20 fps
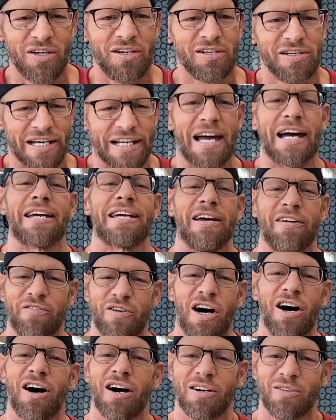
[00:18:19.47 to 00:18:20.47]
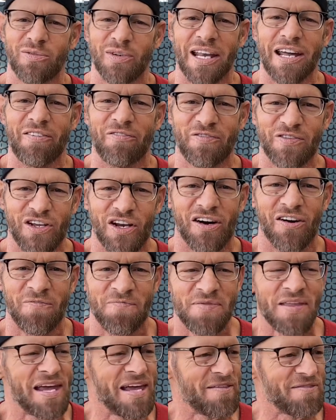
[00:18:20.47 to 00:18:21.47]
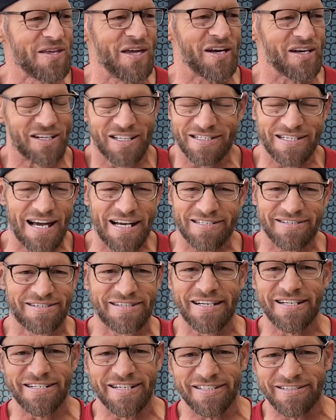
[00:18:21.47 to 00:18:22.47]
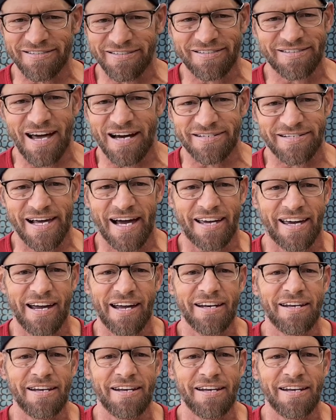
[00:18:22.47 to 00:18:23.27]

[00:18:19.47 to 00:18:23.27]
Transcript: Like, yeah. I gave you a hug, because I hadn't seen you in a decade.